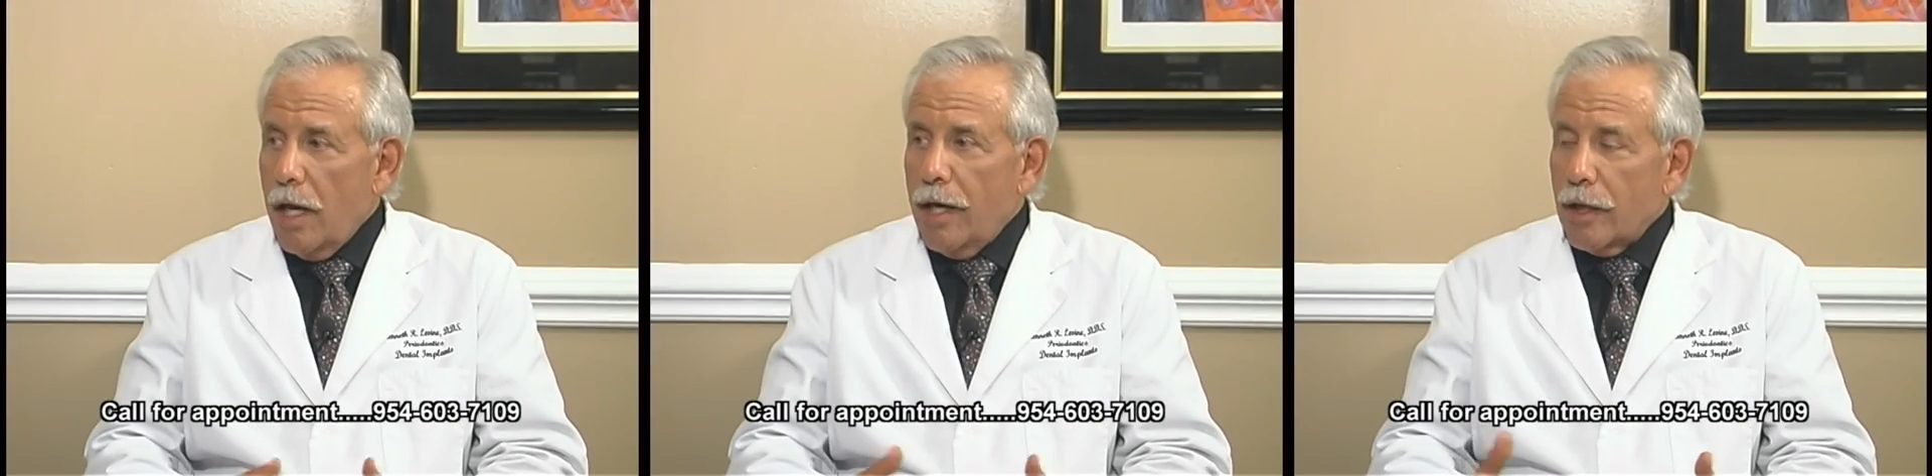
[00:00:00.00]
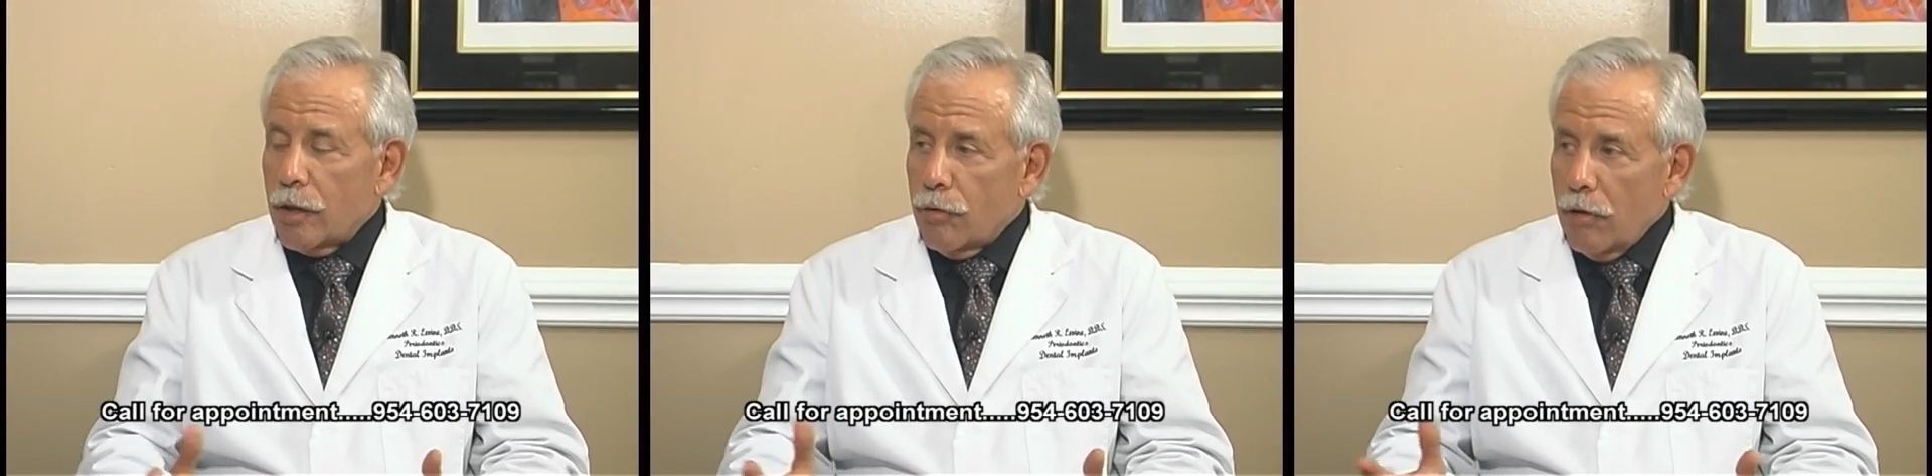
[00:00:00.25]
an
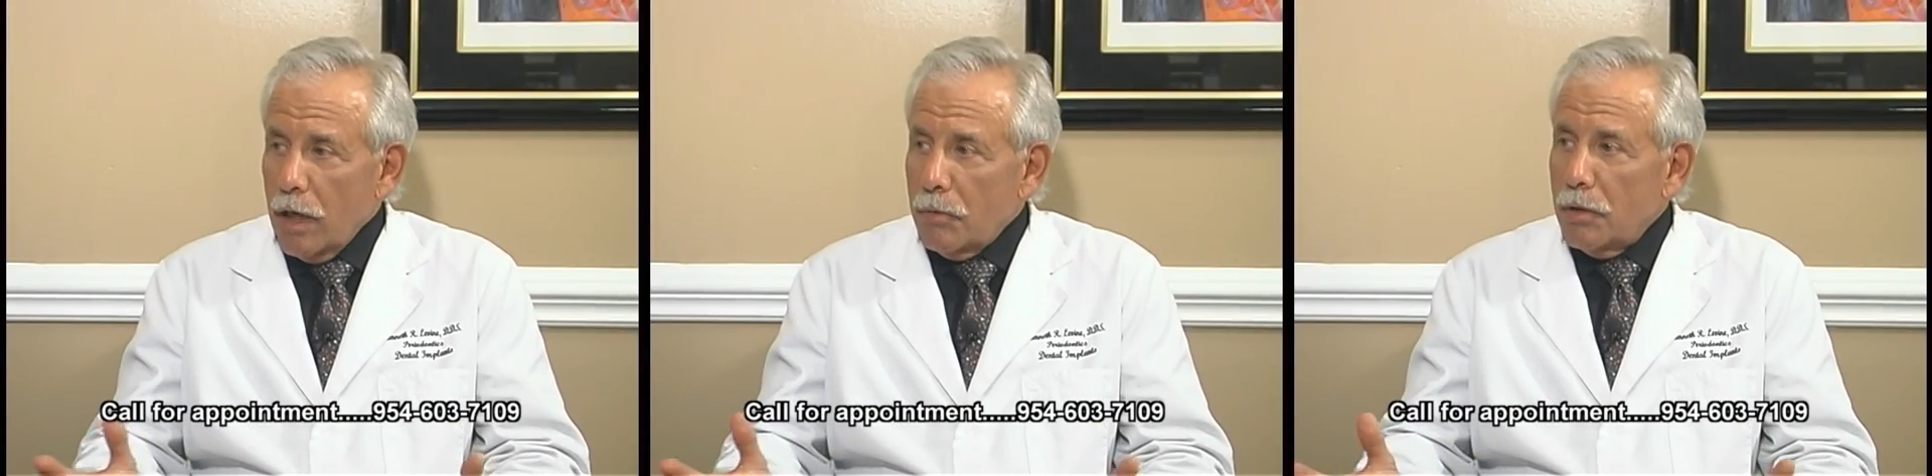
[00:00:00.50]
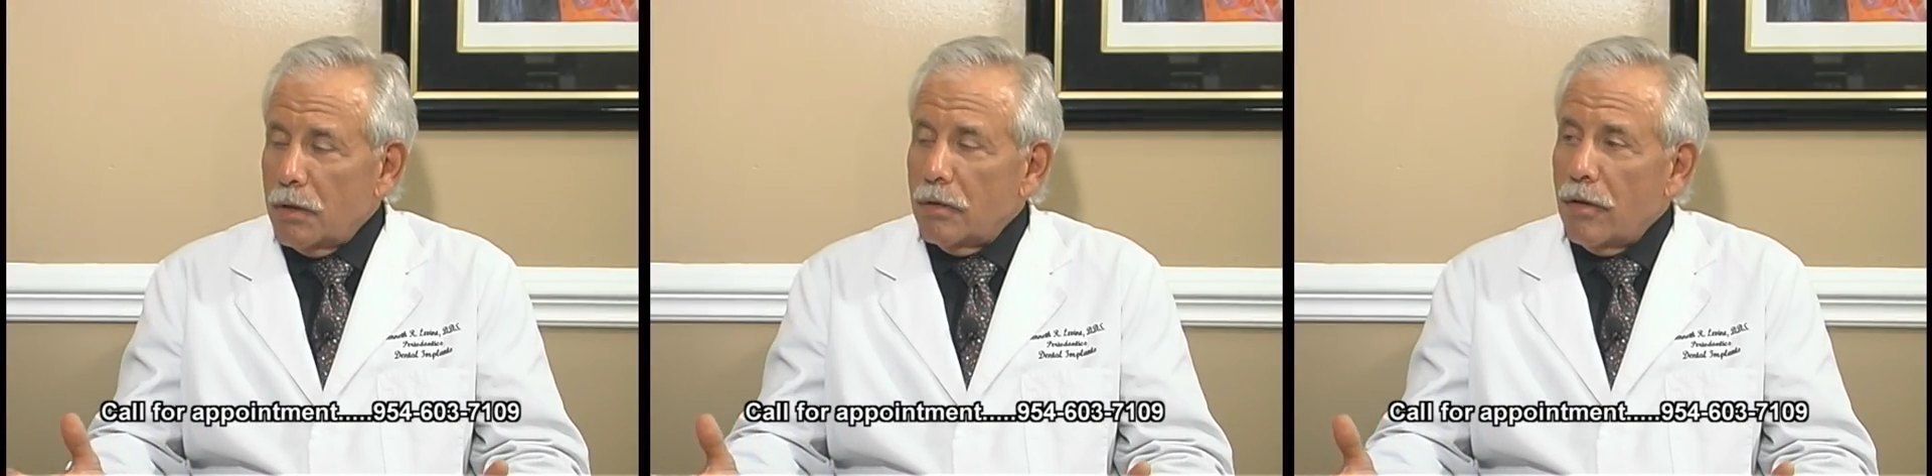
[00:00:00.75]

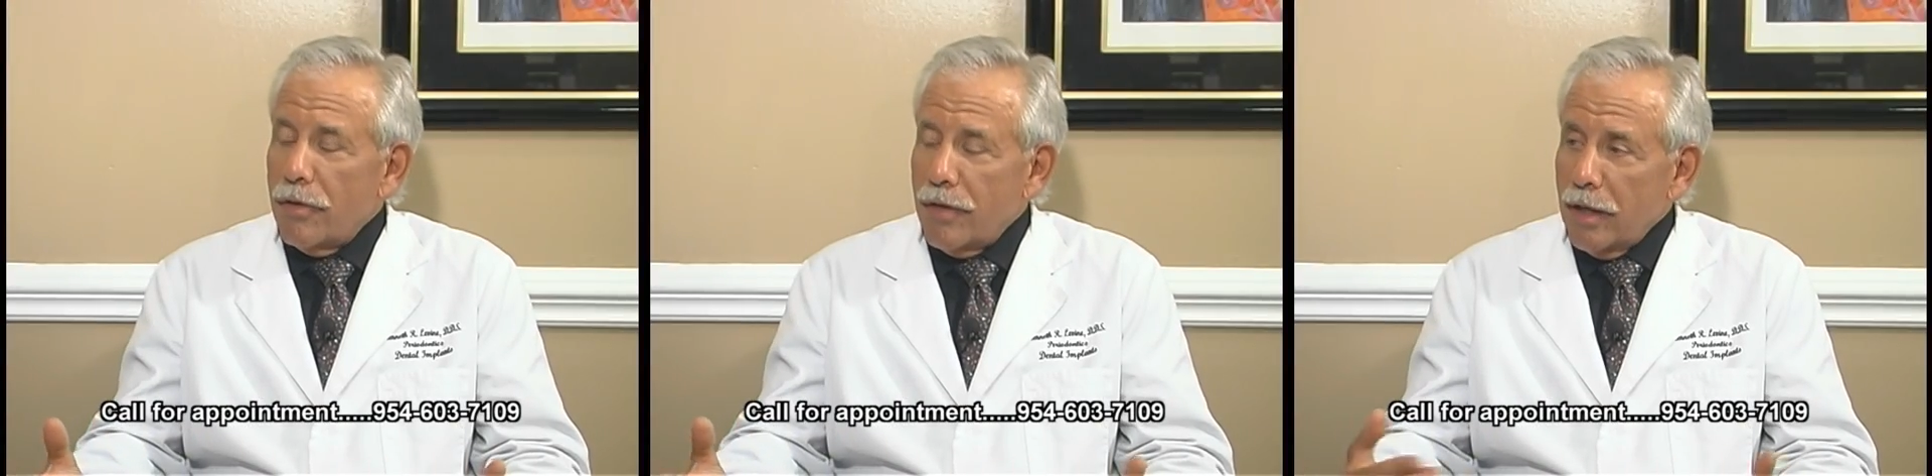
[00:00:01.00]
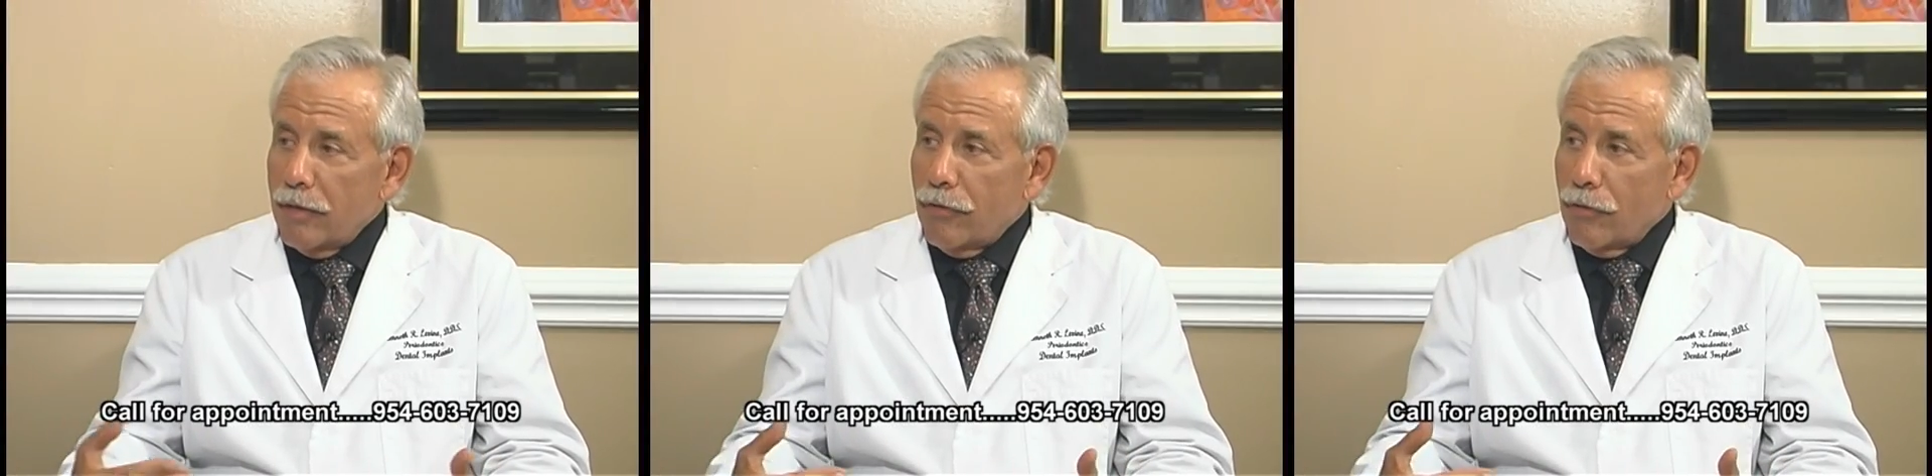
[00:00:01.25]
incredible
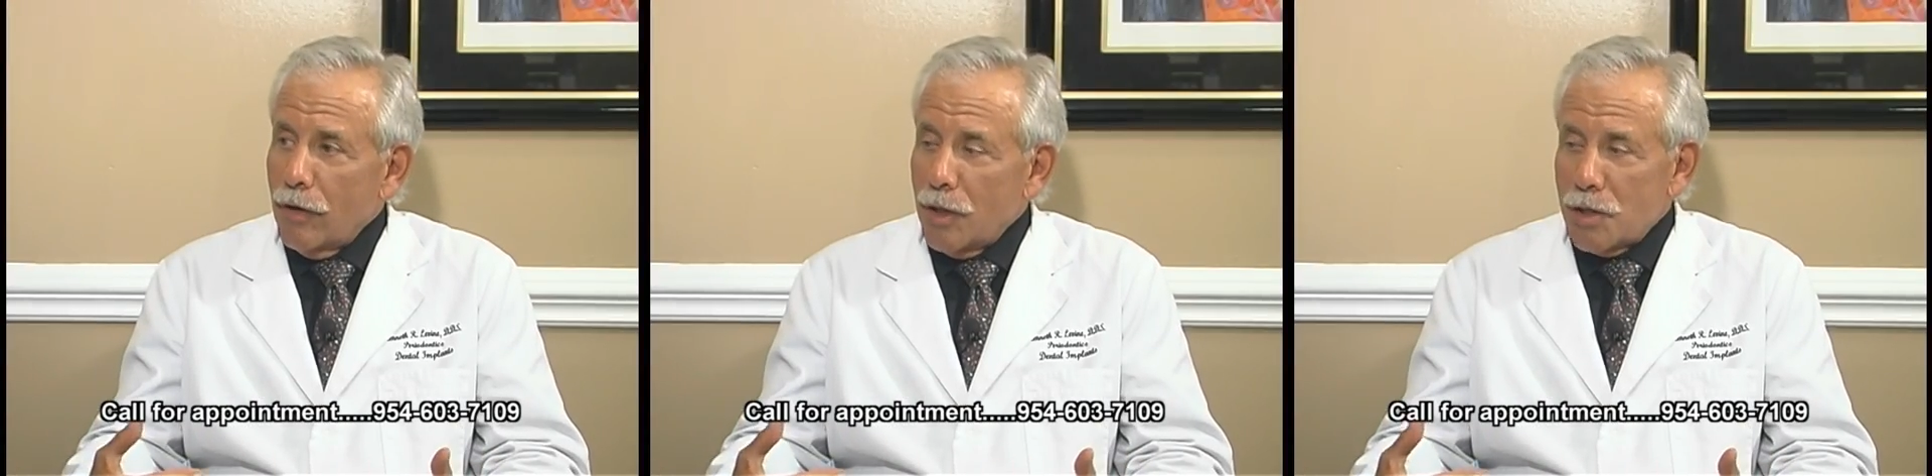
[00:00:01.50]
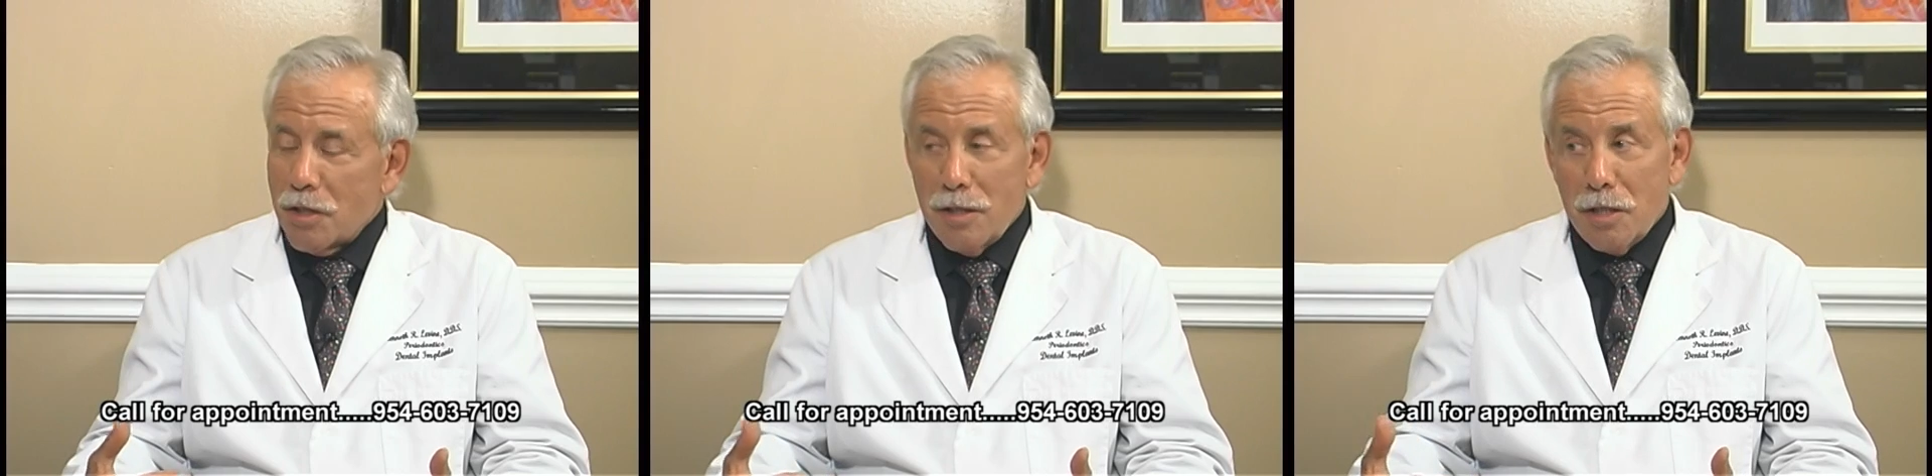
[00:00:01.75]
thing for us.